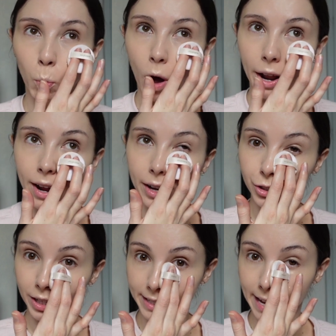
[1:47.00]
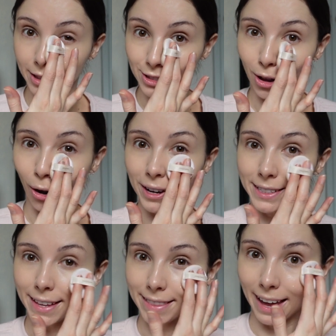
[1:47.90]
110
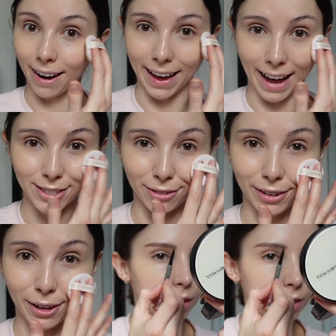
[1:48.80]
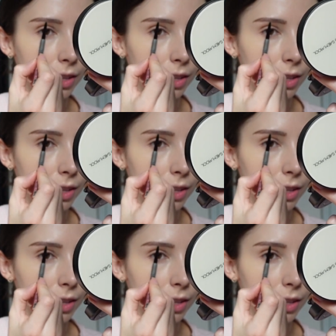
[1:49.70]
songs that I had to film.